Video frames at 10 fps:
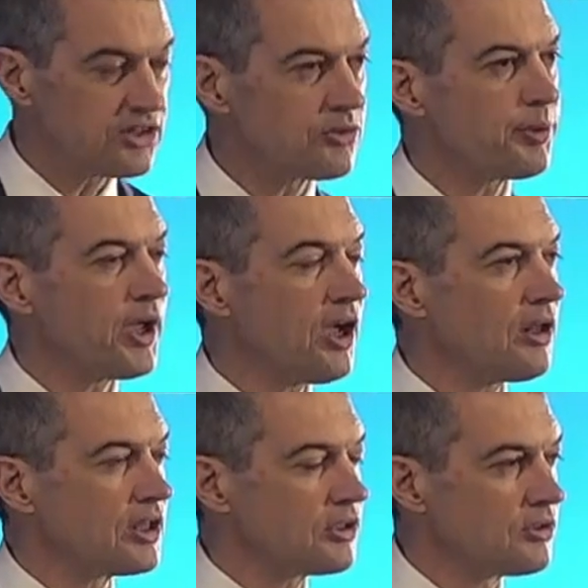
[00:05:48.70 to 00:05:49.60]

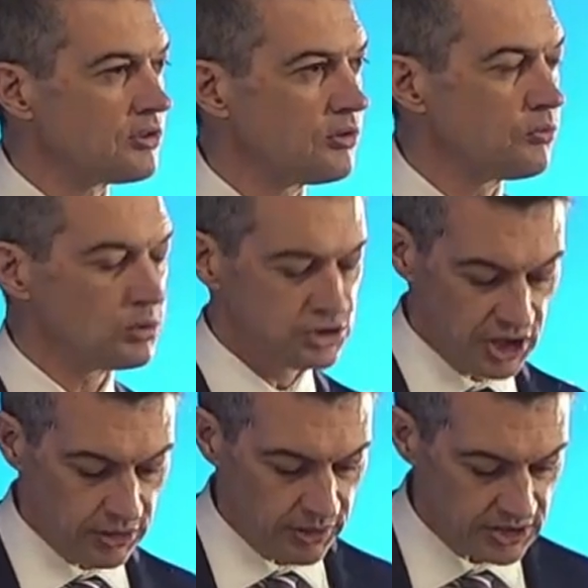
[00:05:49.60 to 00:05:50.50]
Powerlink will
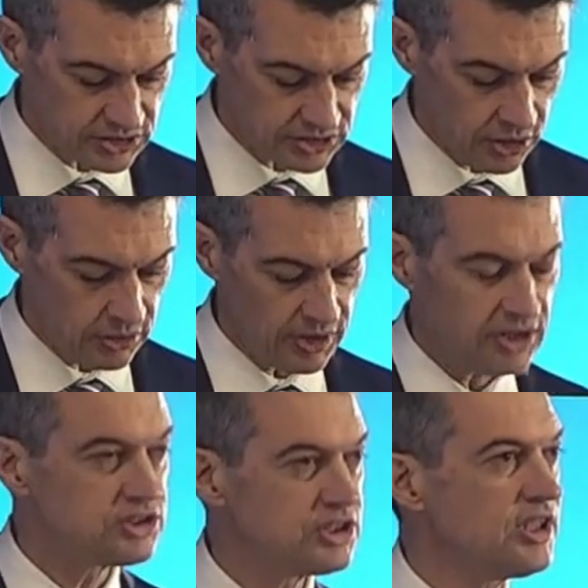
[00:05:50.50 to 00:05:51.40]
generate solar
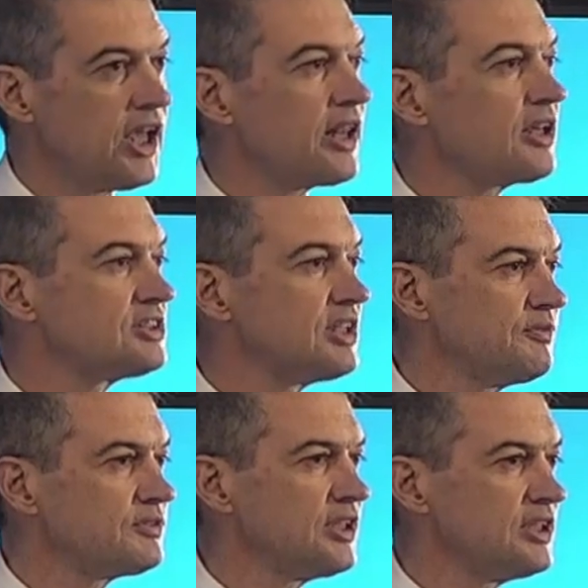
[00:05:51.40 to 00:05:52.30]
energy at our
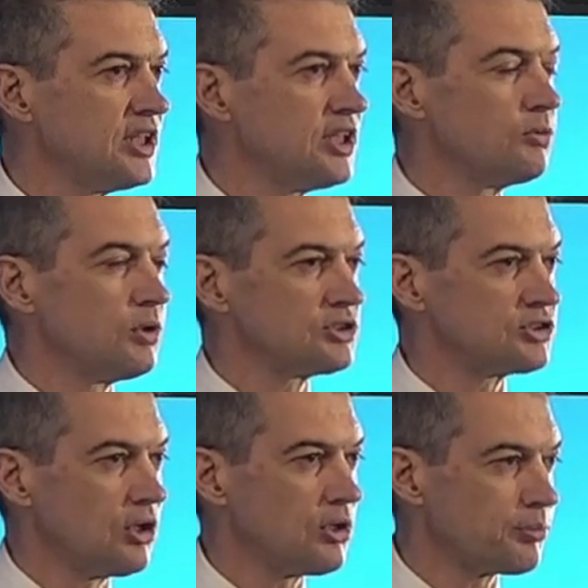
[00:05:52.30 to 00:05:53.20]
17-gigawatt
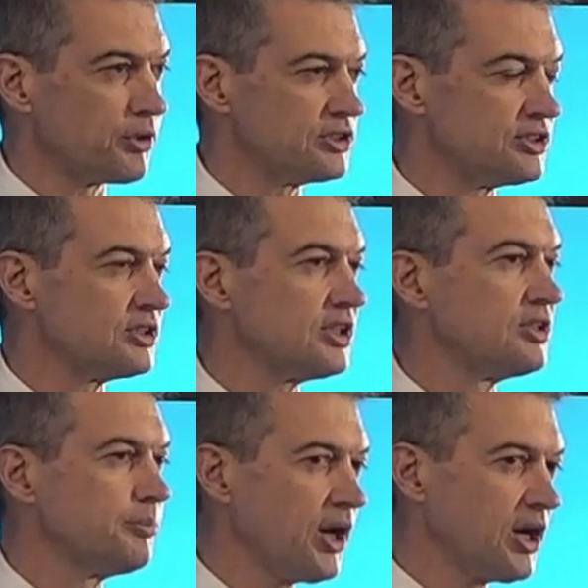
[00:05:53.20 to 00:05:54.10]
solar precinct in the
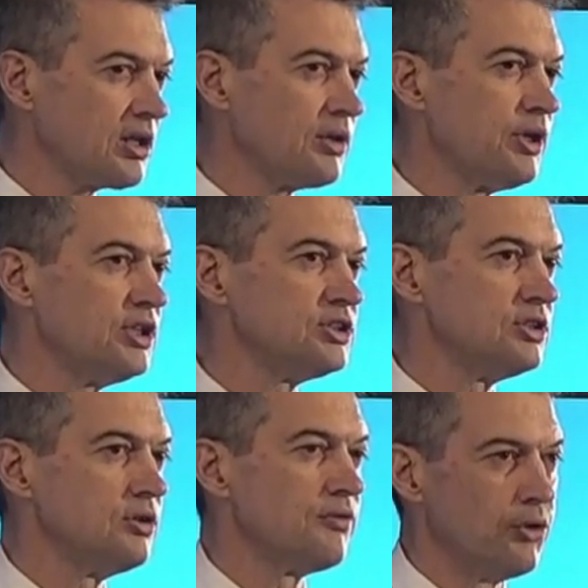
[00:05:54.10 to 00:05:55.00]
Barkly region
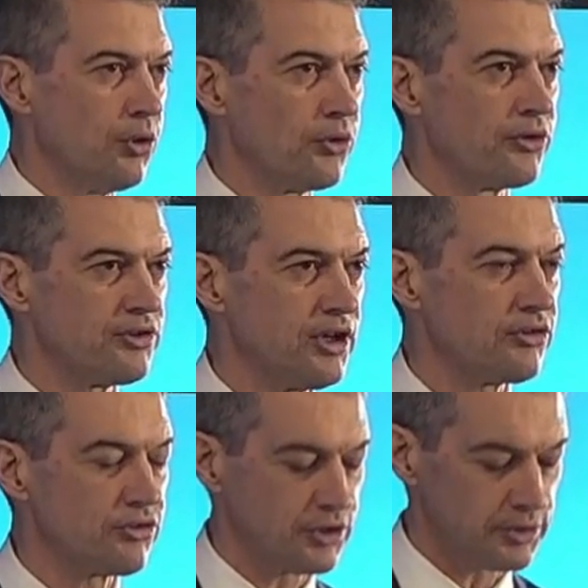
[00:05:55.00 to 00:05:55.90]
of the Northern Territory,